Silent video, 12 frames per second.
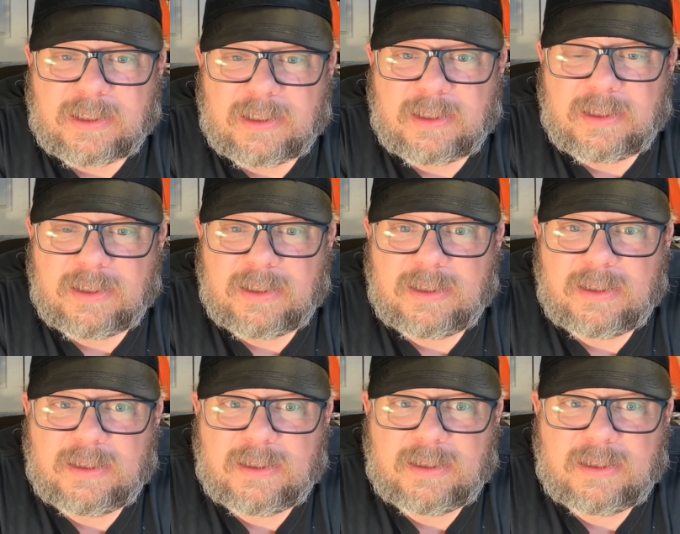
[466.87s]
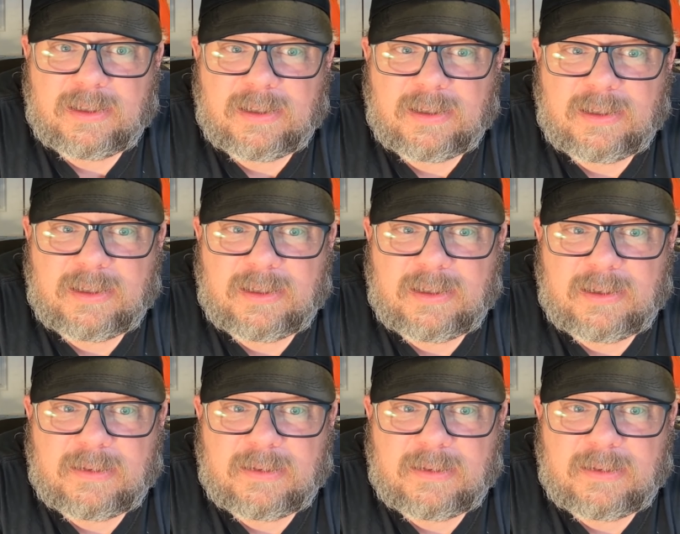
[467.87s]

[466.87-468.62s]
(silence)